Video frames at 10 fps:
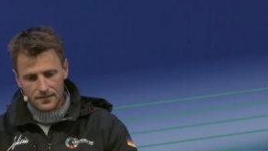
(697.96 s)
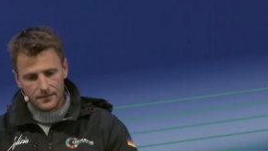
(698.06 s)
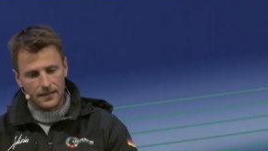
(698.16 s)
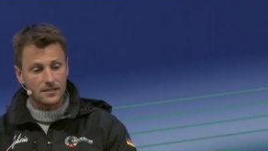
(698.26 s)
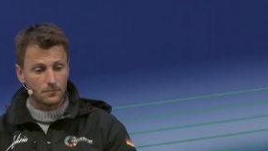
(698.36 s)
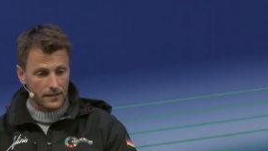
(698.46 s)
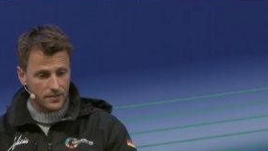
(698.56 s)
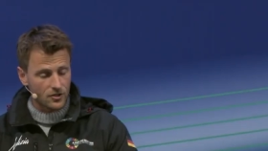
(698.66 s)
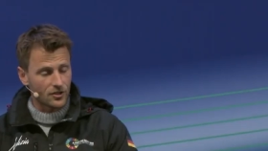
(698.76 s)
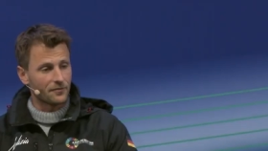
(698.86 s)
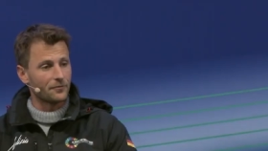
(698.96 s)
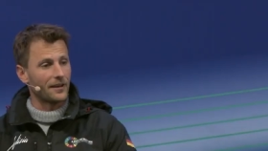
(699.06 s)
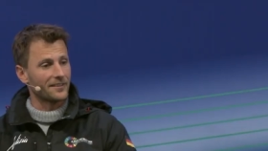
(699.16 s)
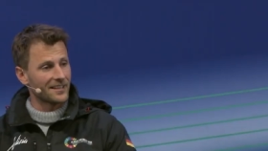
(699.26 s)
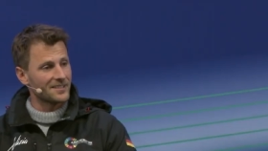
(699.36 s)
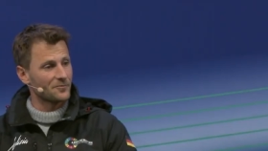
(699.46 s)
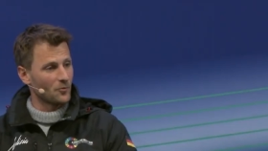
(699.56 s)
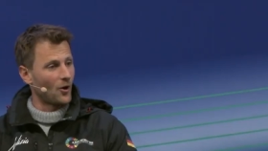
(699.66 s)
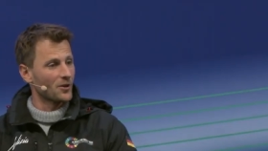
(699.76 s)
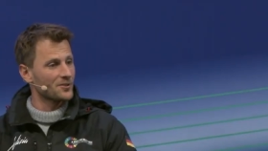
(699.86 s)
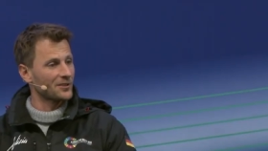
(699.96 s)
that's the message, and, and that's also